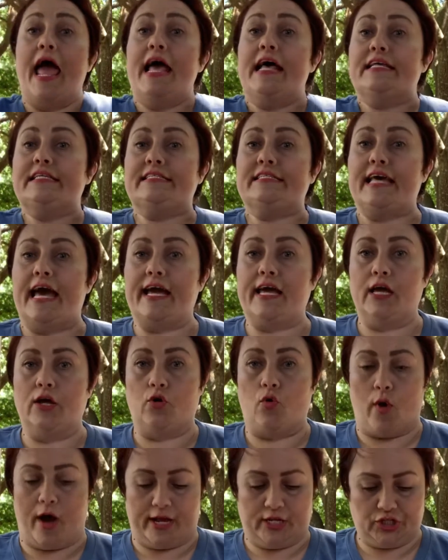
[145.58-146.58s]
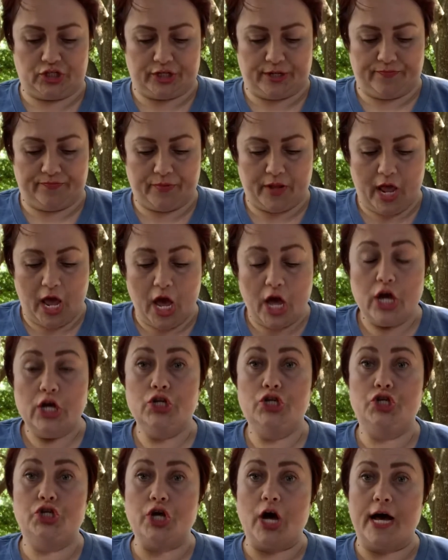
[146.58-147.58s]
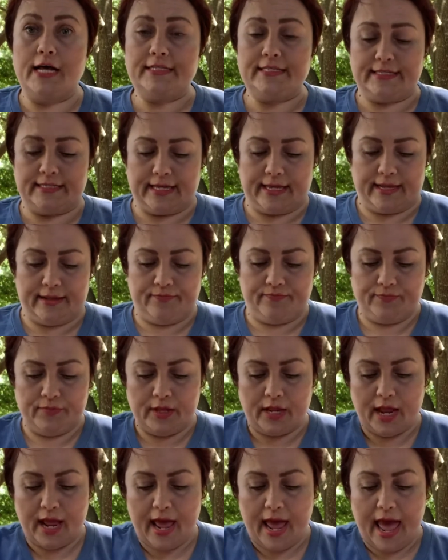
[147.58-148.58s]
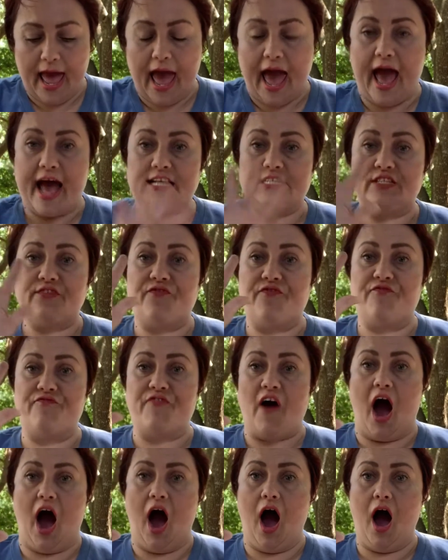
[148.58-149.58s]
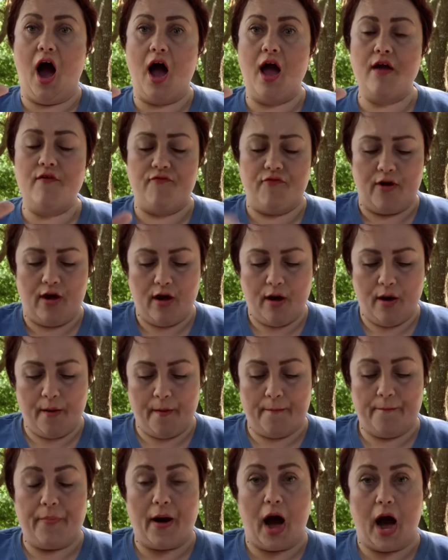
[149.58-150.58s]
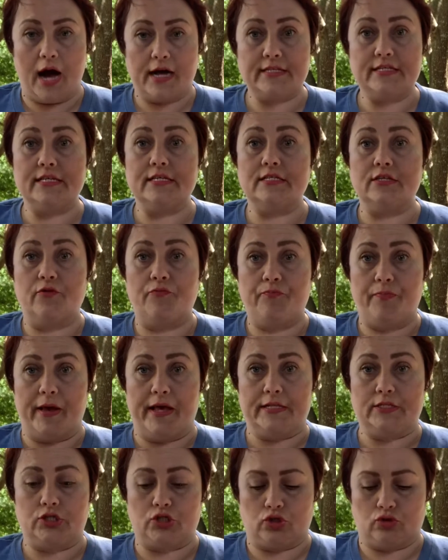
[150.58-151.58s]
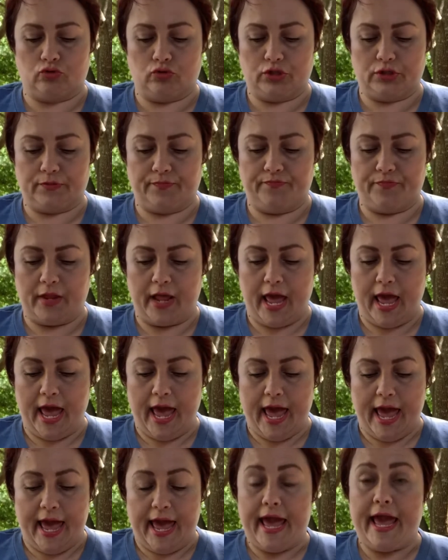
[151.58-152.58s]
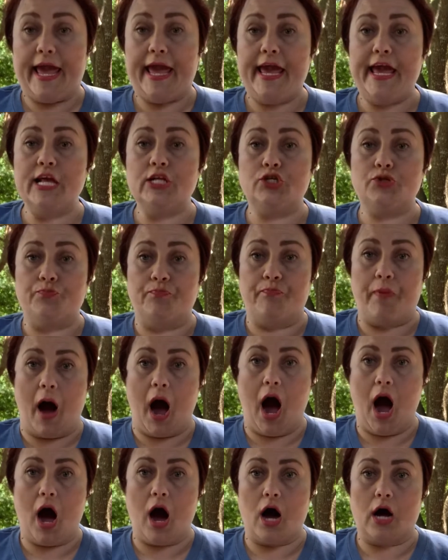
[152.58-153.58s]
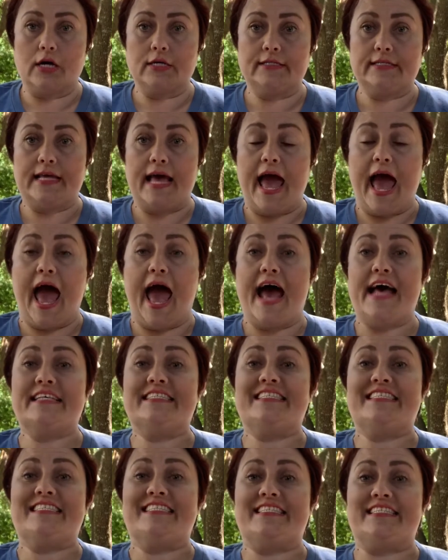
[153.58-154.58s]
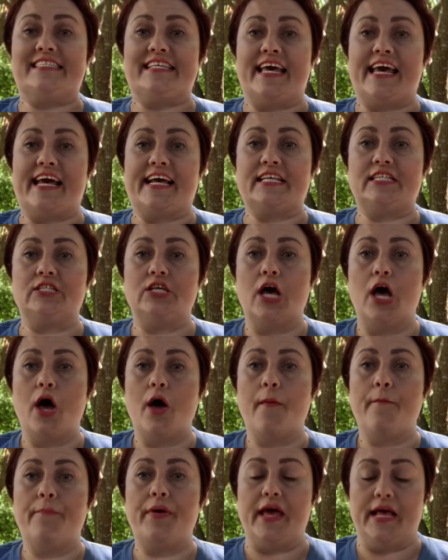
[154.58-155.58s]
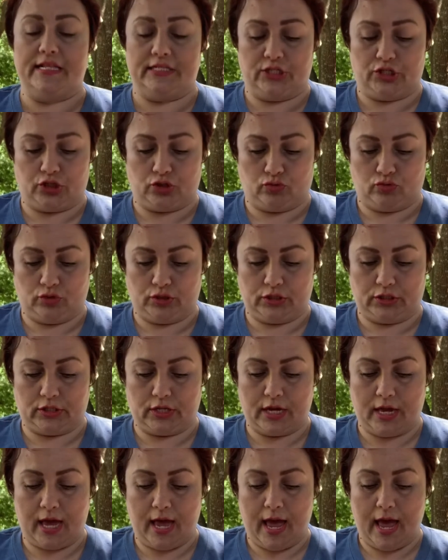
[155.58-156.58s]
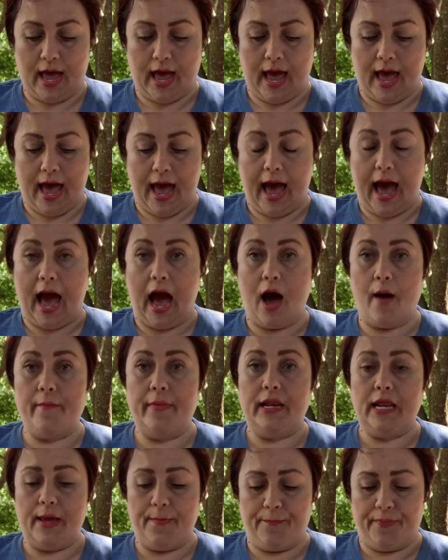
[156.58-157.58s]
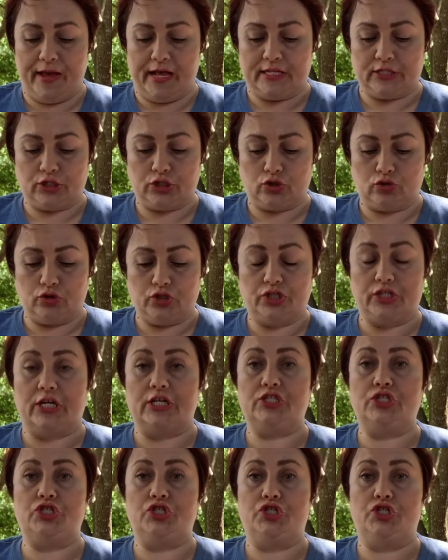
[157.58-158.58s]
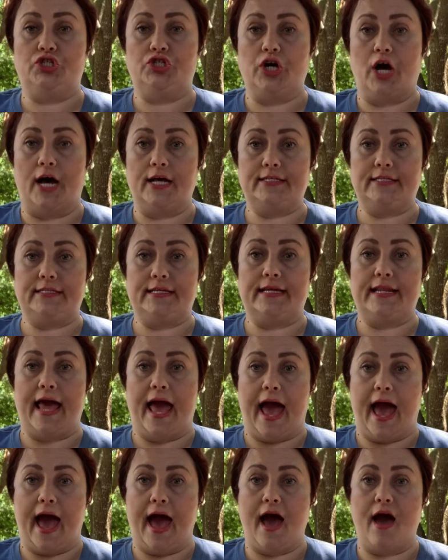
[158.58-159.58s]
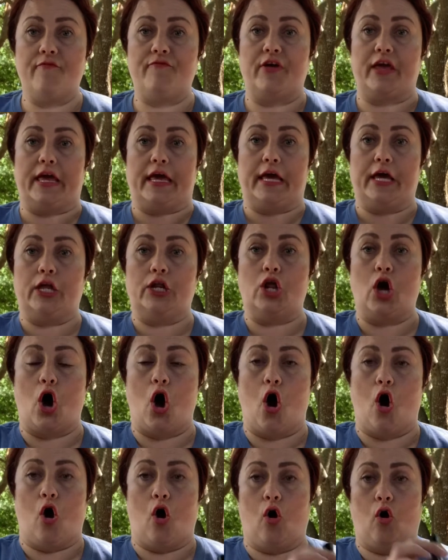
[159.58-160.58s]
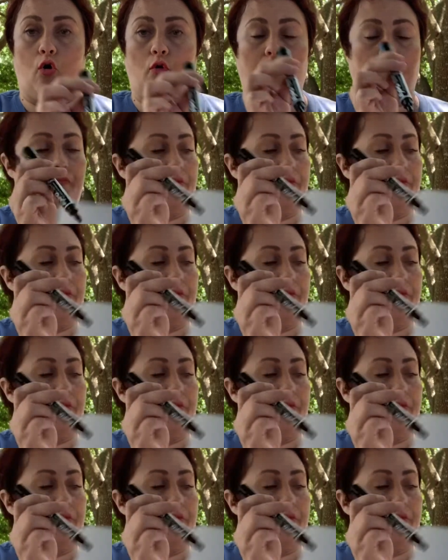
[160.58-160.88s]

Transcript: Second question. Justin has 5 boxes of pencils. Each box has 6 pencils. How many pencils does Justin have in all?